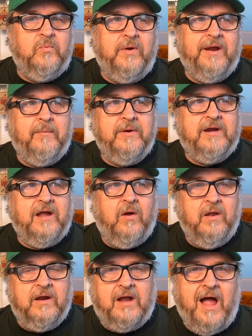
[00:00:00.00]
I would call a
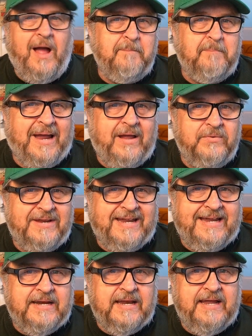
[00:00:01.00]
compound
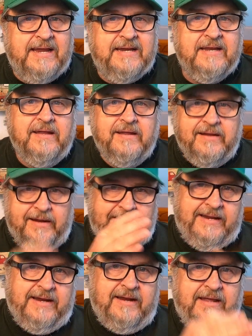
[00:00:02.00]
inlay, an
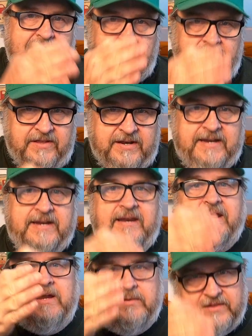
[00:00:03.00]
inlay within an
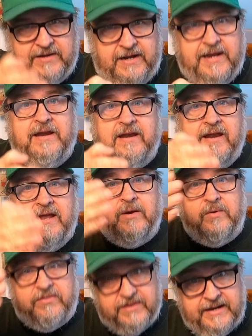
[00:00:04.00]
inlay within an inlay
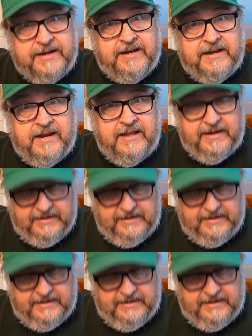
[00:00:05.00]
within an inlay.